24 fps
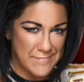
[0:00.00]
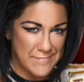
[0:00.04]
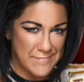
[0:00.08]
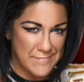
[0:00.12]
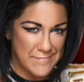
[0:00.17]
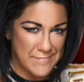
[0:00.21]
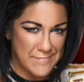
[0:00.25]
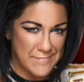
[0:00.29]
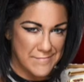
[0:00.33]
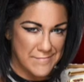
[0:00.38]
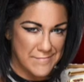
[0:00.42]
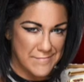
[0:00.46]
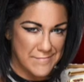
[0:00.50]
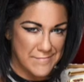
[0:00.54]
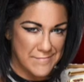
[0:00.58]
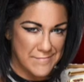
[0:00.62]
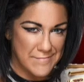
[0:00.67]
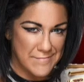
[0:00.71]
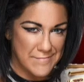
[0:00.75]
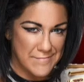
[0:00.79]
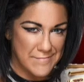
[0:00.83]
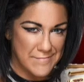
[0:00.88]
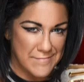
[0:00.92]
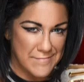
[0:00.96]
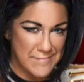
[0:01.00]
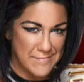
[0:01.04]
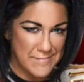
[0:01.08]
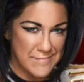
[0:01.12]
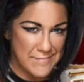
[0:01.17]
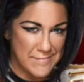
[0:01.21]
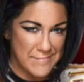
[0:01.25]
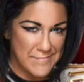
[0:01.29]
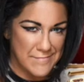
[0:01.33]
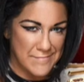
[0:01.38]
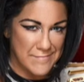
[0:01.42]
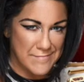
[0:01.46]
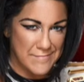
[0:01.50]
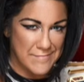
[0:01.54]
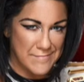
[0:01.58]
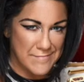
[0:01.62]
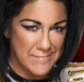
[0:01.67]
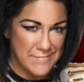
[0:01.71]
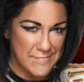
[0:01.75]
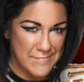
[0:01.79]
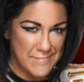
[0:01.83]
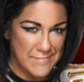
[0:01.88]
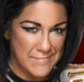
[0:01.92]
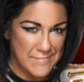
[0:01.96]

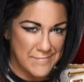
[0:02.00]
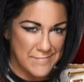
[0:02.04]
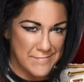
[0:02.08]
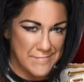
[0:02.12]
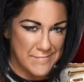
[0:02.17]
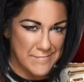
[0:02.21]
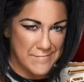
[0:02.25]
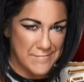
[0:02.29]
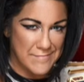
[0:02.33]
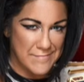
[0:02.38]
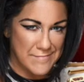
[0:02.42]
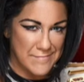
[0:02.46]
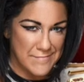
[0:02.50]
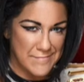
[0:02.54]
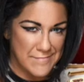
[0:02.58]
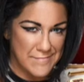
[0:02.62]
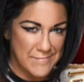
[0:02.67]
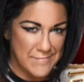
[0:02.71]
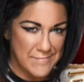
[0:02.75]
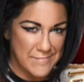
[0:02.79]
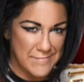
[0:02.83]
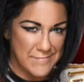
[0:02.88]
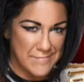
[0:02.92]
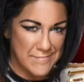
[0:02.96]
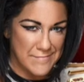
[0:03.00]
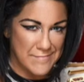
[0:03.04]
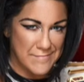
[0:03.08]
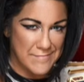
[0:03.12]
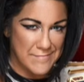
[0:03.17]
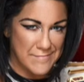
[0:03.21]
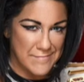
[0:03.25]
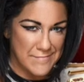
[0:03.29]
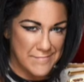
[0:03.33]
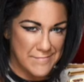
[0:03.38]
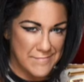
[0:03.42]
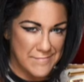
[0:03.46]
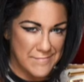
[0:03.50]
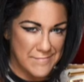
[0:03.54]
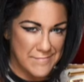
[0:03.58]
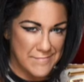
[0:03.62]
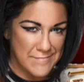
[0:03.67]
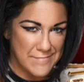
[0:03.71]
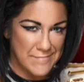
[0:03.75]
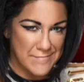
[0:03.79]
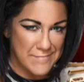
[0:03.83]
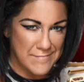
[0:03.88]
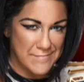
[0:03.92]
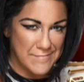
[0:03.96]

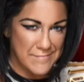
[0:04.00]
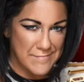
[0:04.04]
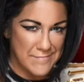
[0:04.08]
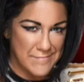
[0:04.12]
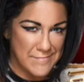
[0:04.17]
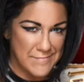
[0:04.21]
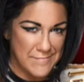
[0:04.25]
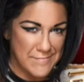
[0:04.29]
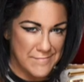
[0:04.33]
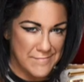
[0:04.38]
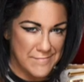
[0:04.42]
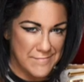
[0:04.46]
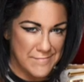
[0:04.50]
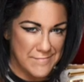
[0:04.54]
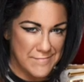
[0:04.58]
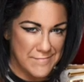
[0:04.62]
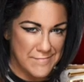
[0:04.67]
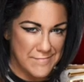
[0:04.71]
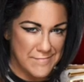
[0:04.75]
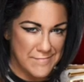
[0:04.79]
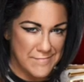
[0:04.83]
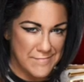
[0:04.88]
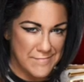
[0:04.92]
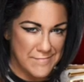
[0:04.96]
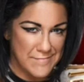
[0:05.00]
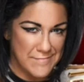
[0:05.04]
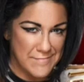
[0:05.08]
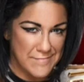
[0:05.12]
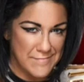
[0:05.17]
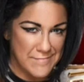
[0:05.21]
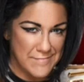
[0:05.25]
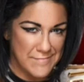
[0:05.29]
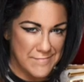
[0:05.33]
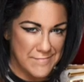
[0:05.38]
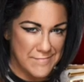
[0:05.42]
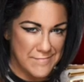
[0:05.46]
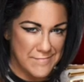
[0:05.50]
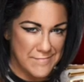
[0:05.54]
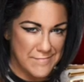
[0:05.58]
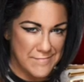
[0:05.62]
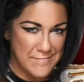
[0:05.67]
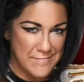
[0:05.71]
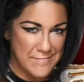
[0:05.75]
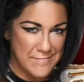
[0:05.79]
This person isn't speaking.